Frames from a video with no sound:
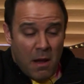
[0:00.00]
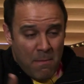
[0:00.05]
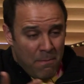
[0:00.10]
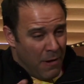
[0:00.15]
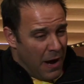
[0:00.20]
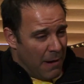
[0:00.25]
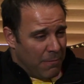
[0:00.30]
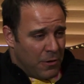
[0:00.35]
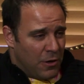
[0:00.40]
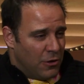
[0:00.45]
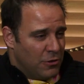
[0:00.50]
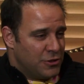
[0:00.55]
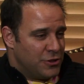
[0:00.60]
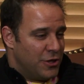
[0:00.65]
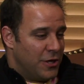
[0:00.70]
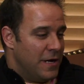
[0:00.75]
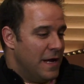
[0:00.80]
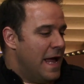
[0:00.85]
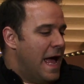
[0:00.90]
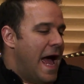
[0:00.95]
pop
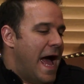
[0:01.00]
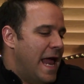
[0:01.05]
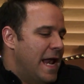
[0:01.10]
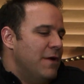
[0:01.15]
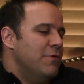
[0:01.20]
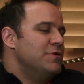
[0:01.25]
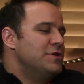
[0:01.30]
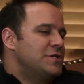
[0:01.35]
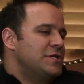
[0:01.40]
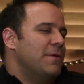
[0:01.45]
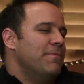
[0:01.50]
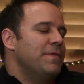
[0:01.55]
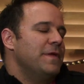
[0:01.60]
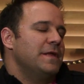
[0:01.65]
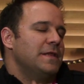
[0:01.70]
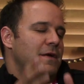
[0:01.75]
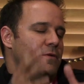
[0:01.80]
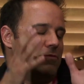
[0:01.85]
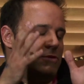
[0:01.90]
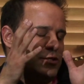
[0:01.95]
culture, and it was
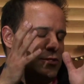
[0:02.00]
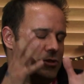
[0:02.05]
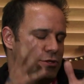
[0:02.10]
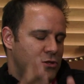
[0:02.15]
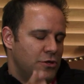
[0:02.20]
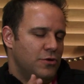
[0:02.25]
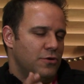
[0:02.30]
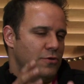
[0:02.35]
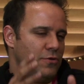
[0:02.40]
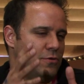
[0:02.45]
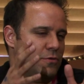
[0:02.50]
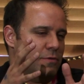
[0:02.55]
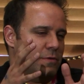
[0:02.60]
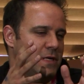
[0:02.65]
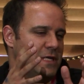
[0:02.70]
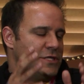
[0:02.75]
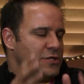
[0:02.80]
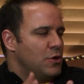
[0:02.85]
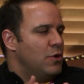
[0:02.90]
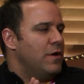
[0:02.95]
something that was
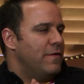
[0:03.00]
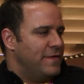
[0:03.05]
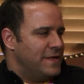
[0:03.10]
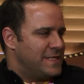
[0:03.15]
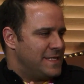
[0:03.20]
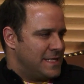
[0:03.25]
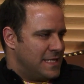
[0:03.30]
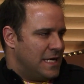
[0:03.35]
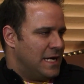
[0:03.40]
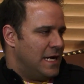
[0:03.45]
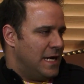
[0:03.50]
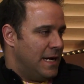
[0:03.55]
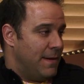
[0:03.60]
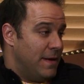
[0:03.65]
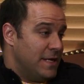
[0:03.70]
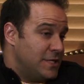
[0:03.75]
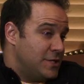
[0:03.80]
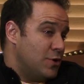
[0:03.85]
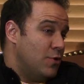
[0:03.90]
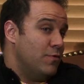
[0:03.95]
it's so of its time.
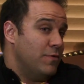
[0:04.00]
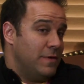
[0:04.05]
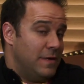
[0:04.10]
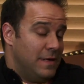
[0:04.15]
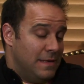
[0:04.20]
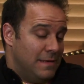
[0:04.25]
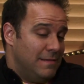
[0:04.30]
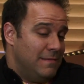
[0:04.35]
It's so